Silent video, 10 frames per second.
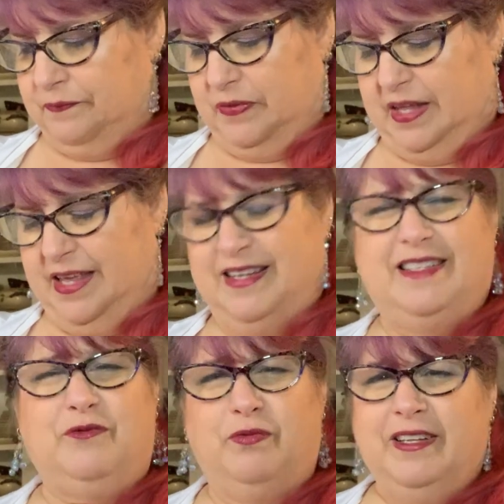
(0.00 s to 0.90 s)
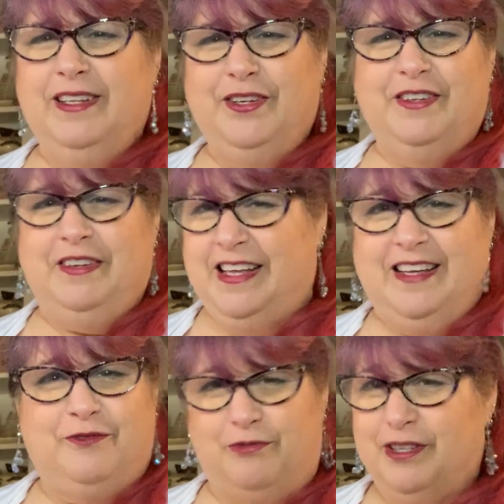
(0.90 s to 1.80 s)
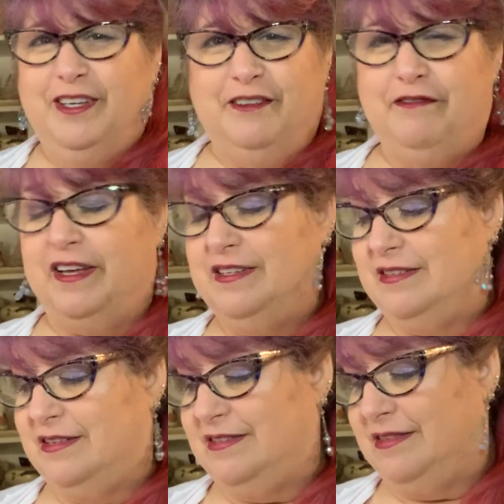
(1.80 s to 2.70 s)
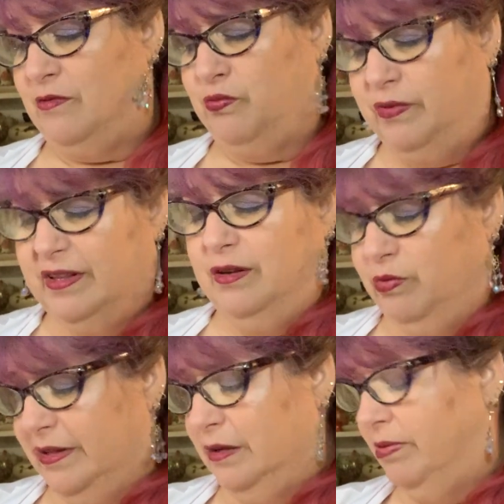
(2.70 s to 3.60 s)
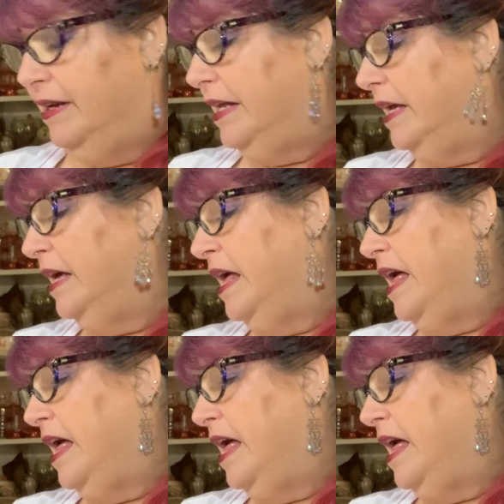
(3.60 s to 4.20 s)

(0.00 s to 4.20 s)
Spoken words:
he has really good faces. They're really, really pretty.